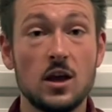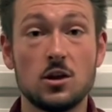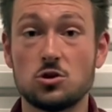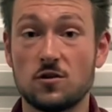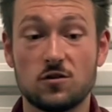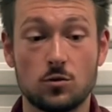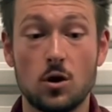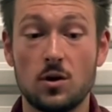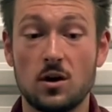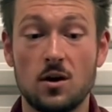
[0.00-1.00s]
you can just
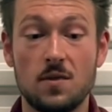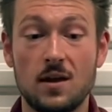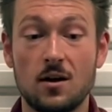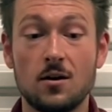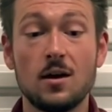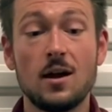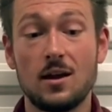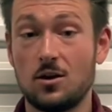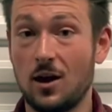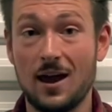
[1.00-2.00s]
throw it on there
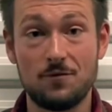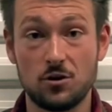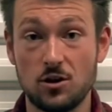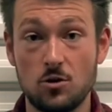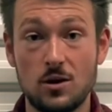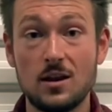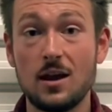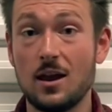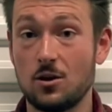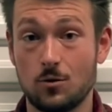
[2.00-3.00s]
and you have your unit
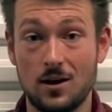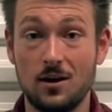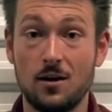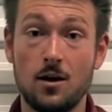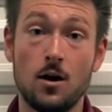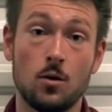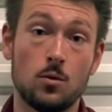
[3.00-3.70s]
and you're ready to go.